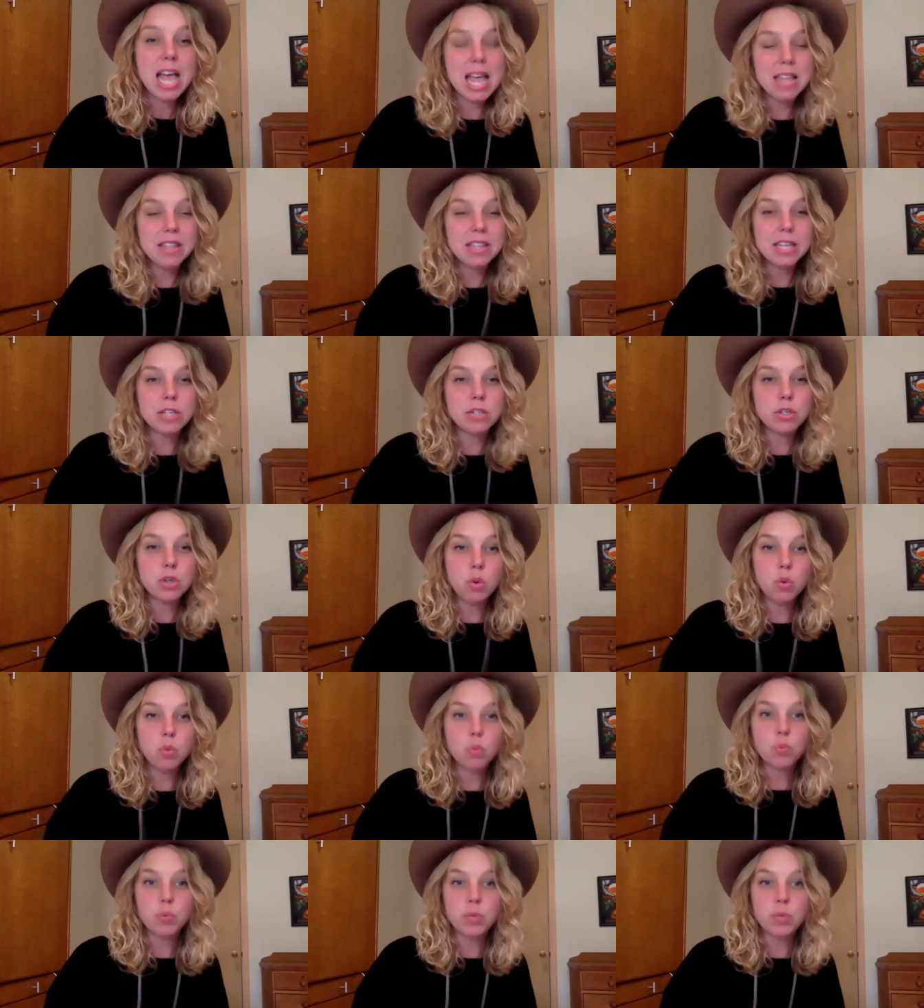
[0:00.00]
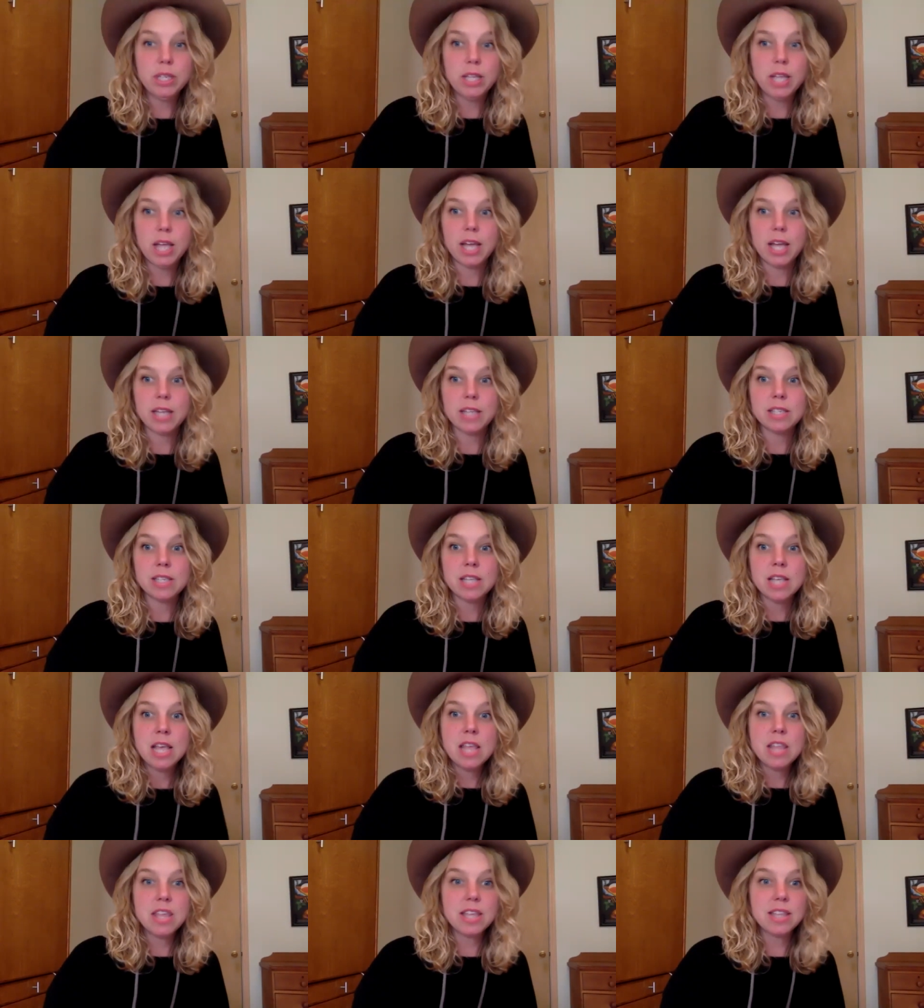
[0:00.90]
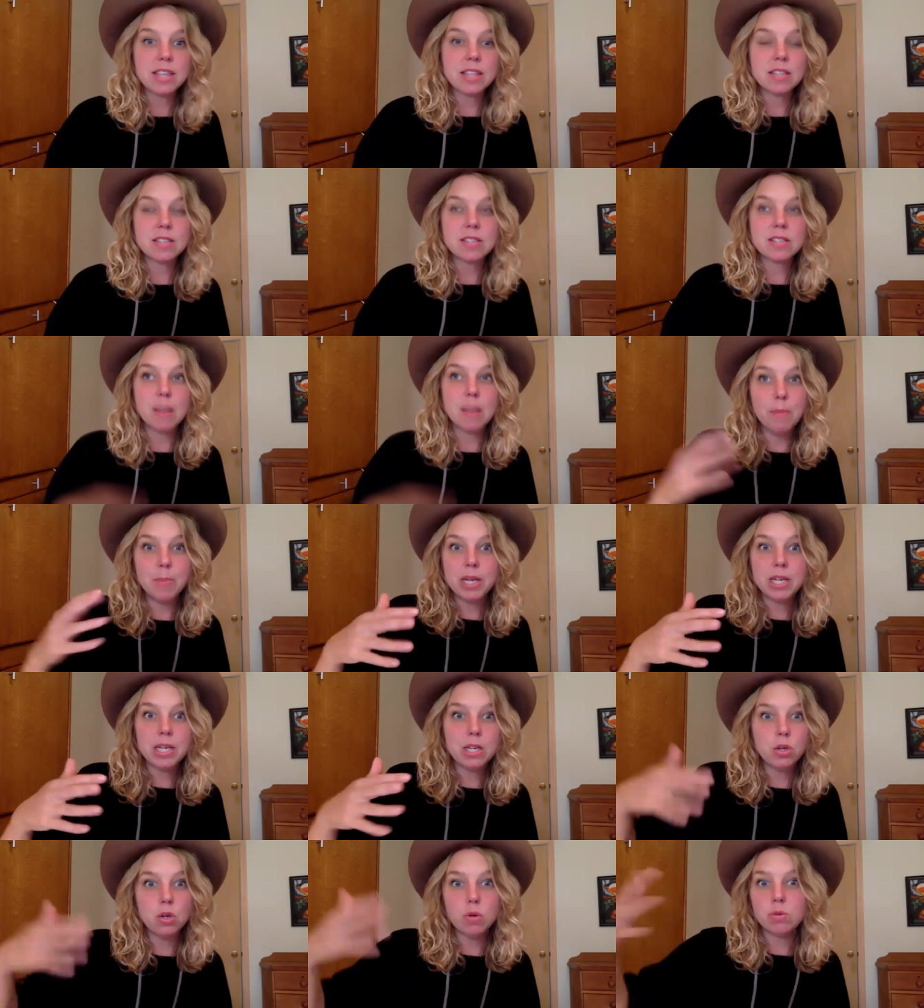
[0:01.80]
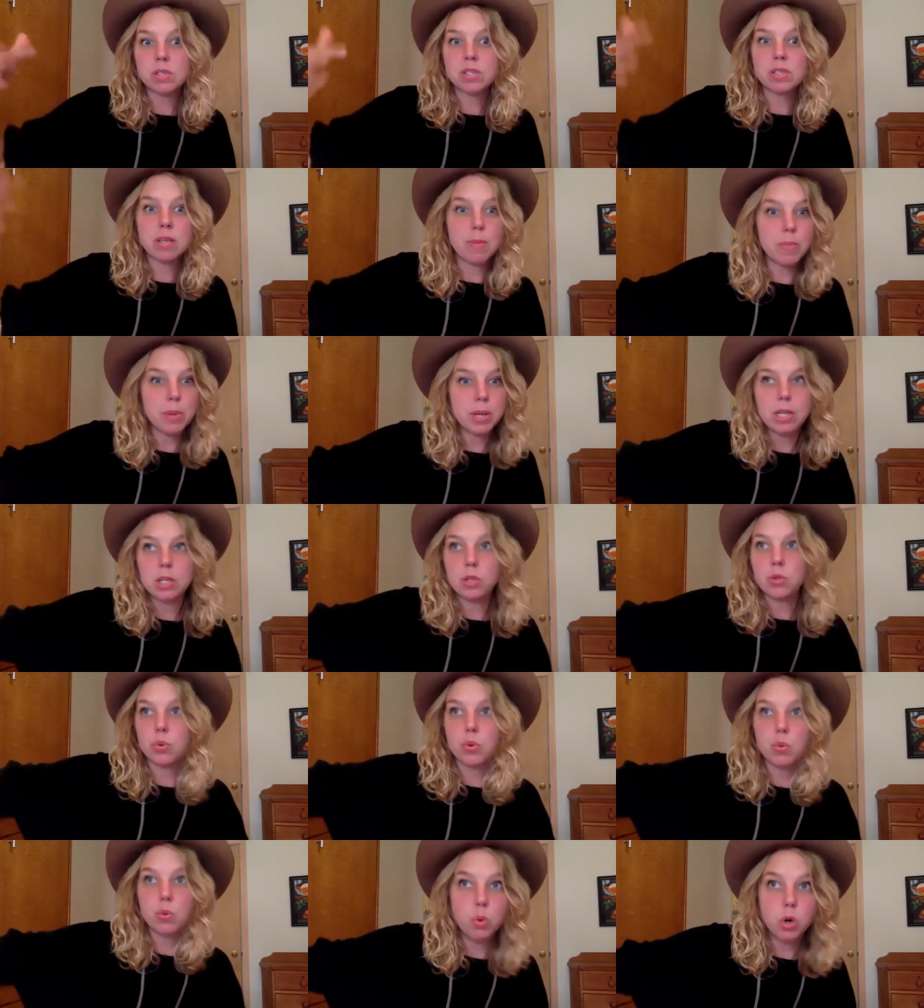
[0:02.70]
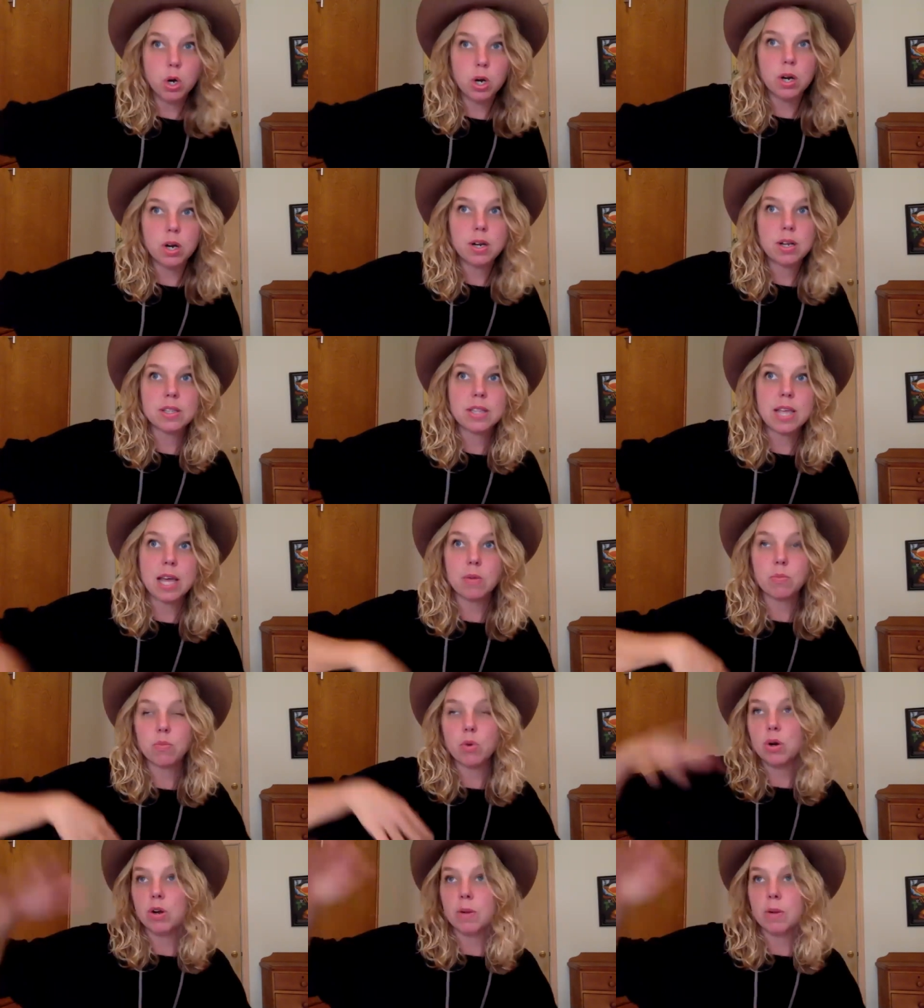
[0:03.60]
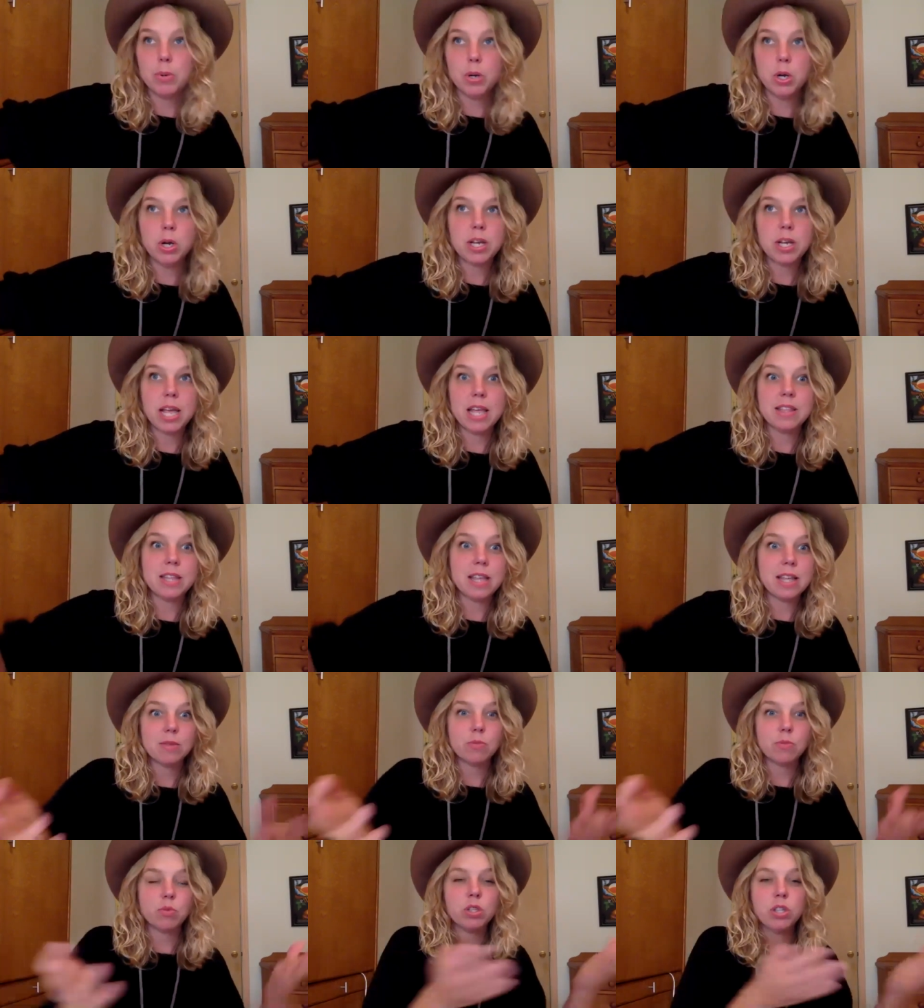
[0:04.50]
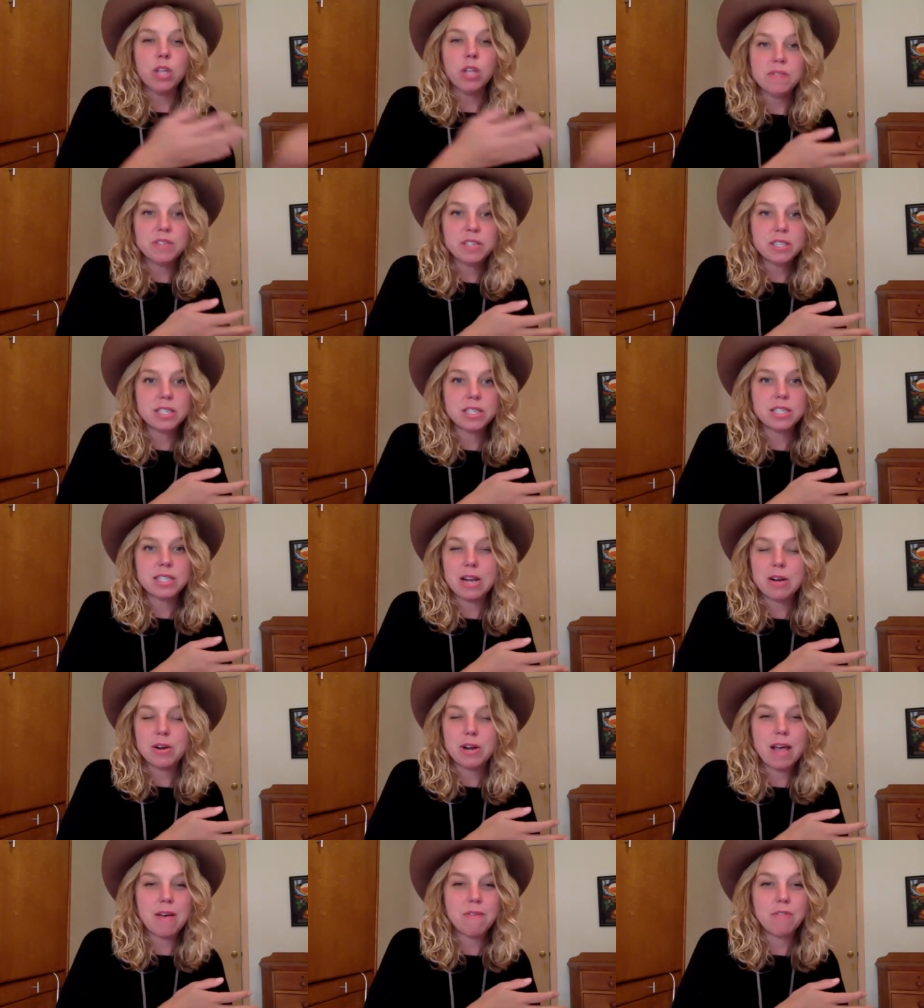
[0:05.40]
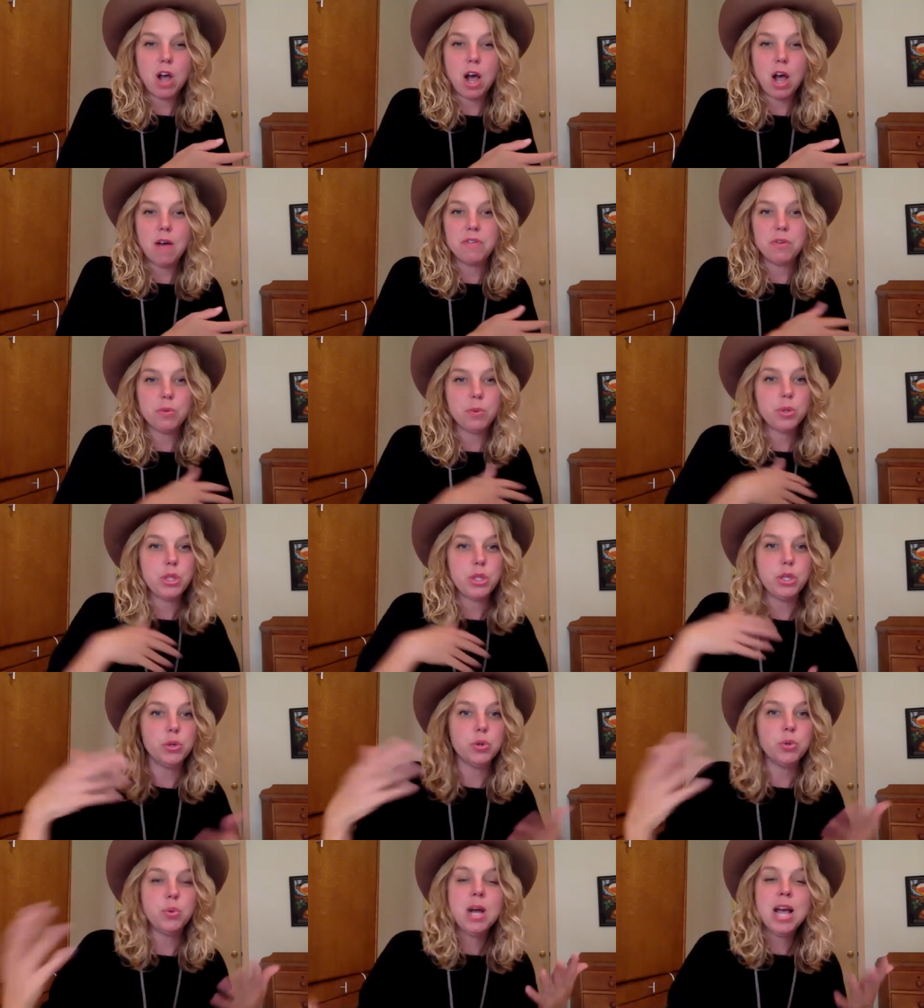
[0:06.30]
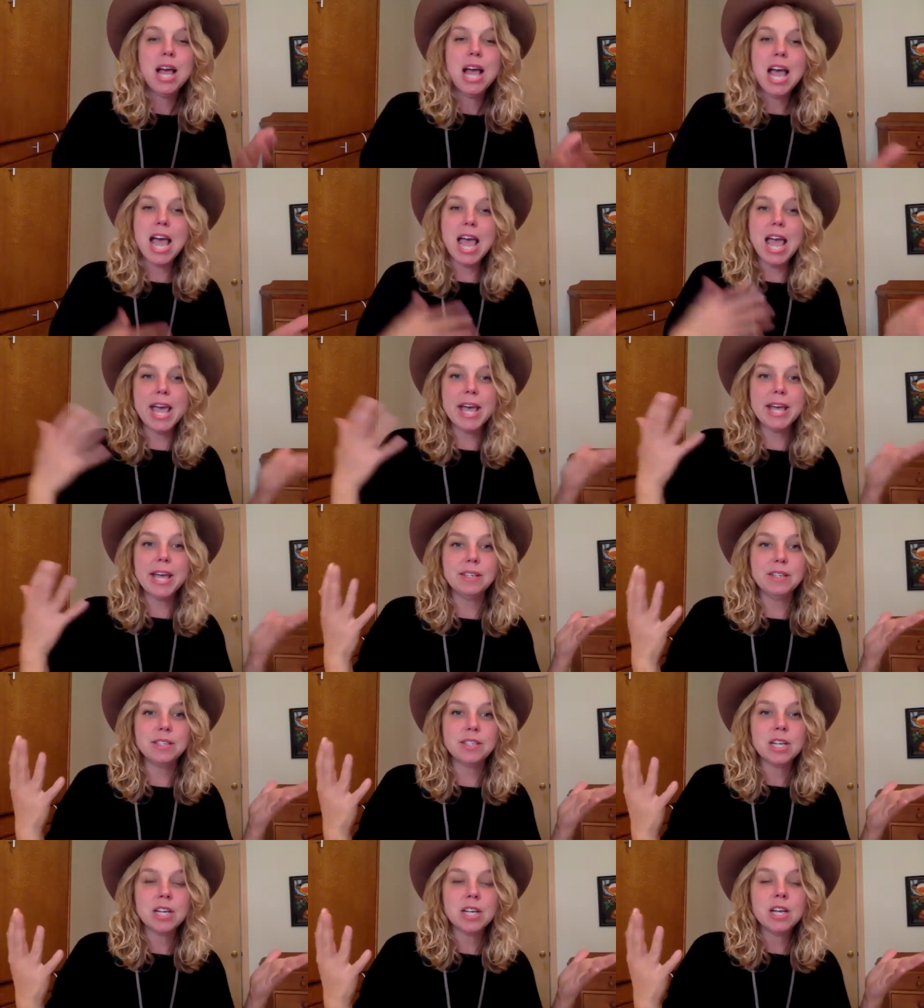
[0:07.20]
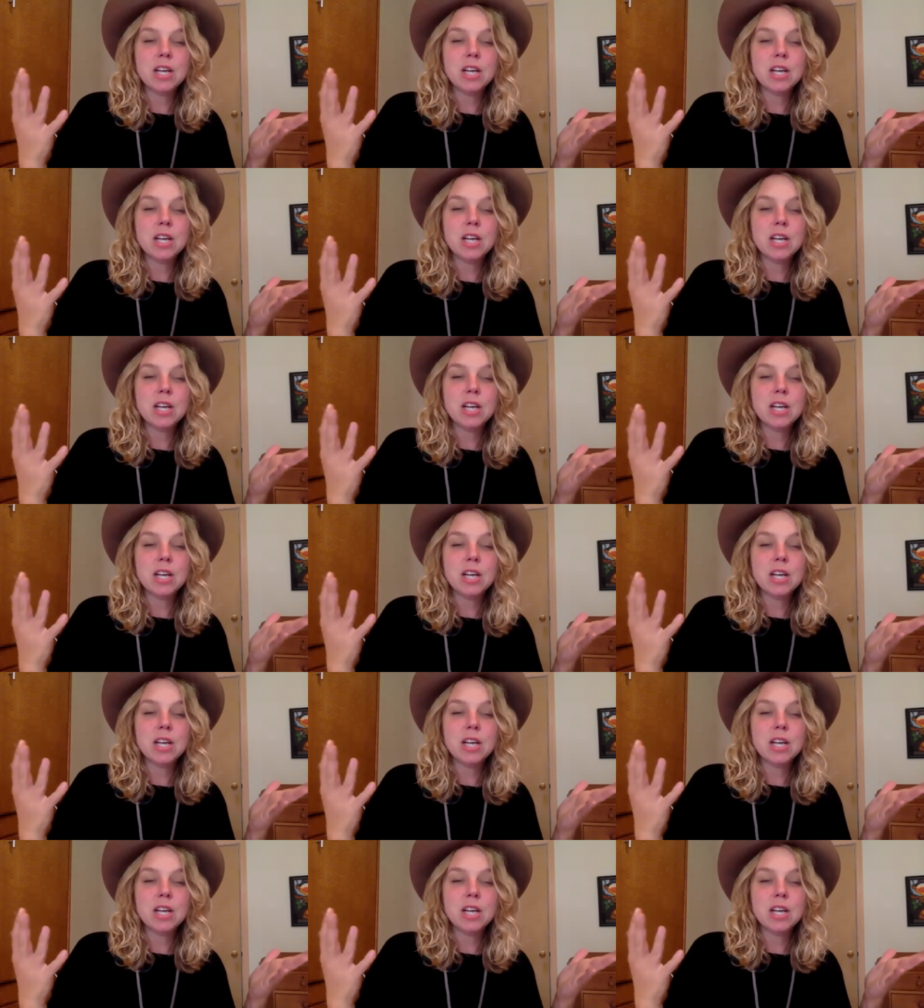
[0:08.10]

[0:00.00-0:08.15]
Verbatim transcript: and they don't realize that somebody knows somebody through work that wrote a book and that would love to sit down and have coffee with you. And